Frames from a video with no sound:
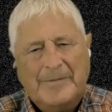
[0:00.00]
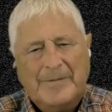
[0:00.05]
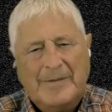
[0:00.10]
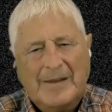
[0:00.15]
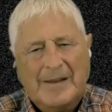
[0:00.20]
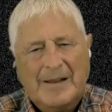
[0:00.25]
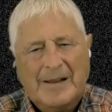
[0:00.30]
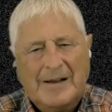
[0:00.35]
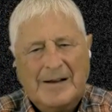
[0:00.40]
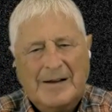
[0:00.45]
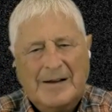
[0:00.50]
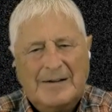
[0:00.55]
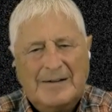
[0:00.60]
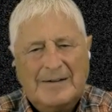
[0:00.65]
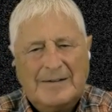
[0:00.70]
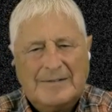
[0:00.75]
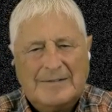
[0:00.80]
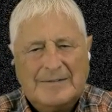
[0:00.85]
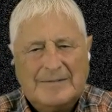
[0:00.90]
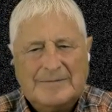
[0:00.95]

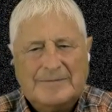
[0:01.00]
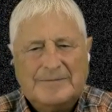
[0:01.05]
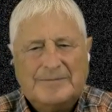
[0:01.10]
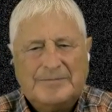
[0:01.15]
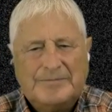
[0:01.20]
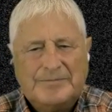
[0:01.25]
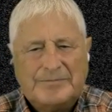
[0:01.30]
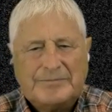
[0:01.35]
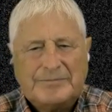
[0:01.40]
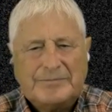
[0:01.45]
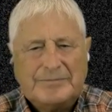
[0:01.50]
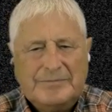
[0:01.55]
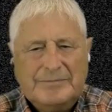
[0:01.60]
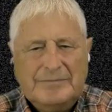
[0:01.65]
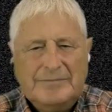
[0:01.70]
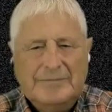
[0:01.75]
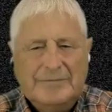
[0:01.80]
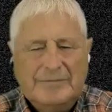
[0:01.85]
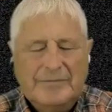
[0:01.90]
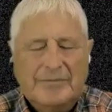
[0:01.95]

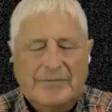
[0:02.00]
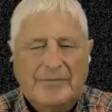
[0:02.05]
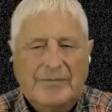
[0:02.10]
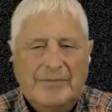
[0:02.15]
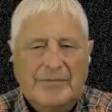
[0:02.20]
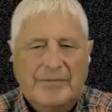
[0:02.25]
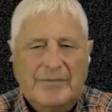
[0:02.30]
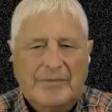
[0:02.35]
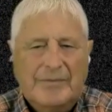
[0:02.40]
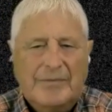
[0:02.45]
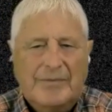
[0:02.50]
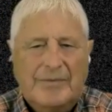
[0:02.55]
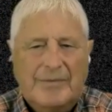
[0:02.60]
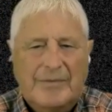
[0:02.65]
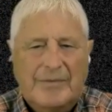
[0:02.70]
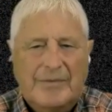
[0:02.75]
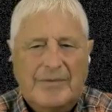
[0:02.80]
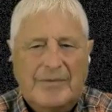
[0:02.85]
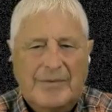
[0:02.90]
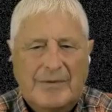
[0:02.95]

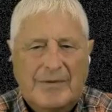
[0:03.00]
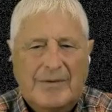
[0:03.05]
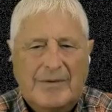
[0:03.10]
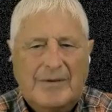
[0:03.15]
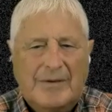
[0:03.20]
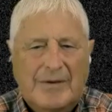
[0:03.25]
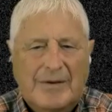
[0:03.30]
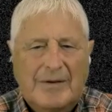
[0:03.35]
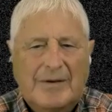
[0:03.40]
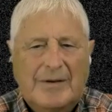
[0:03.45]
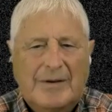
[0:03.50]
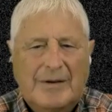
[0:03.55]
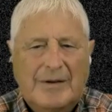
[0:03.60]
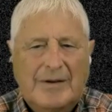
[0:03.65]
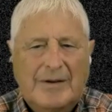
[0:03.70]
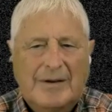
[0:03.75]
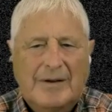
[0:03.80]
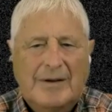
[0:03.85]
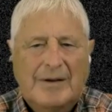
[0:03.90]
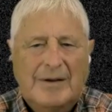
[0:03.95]

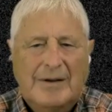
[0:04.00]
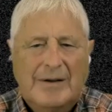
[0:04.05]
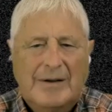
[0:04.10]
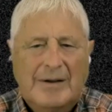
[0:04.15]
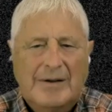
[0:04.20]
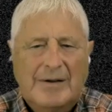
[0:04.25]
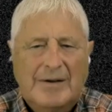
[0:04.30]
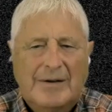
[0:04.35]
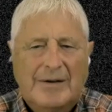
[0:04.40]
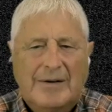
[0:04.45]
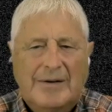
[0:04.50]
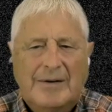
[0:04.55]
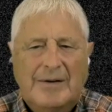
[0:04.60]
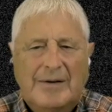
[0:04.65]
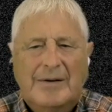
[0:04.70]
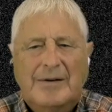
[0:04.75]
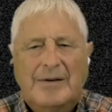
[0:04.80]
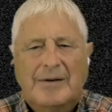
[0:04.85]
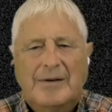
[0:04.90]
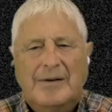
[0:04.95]

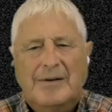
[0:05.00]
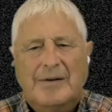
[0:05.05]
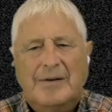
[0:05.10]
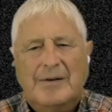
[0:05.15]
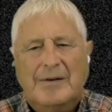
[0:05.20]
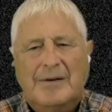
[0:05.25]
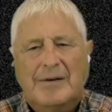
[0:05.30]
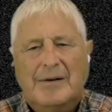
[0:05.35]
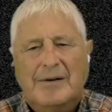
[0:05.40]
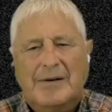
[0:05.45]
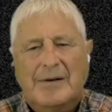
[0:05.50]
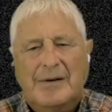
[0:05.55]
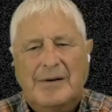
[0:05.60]
(not speaking)